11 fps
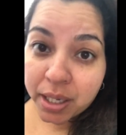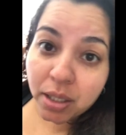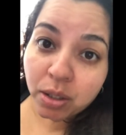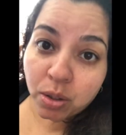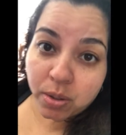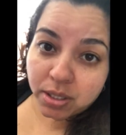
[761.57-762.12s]

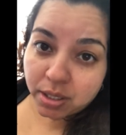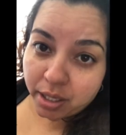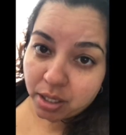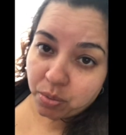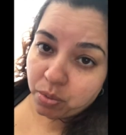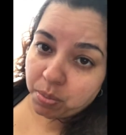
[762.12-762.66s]
uterus
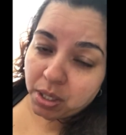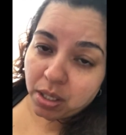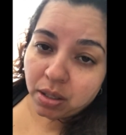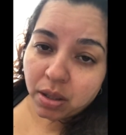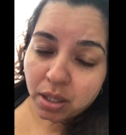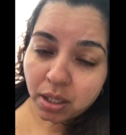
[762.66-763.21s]
lining would
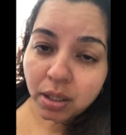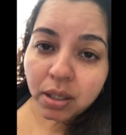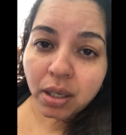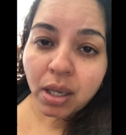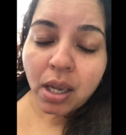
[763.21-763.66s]
be thick.